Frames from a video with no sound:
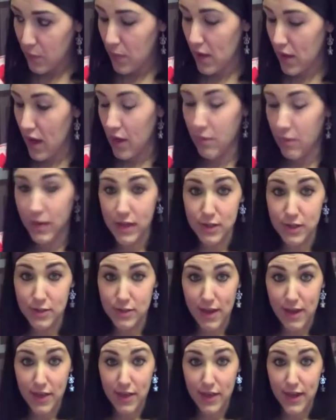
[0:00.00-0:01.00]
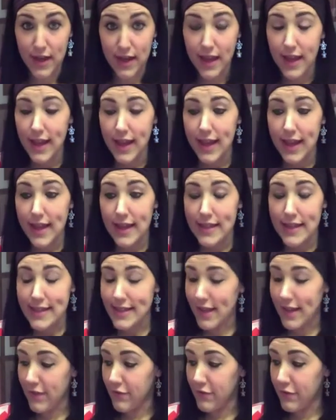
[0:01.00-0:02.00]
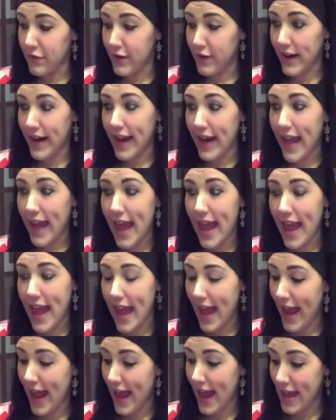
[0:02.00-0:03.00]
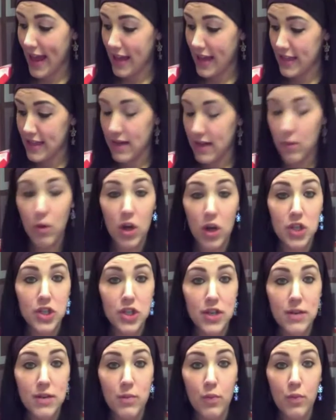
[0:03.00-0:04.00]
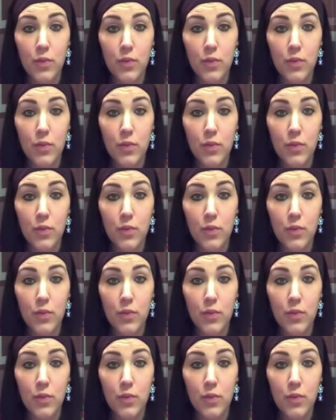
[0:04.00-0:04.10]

Um, we use Method scent-free, and um, wash them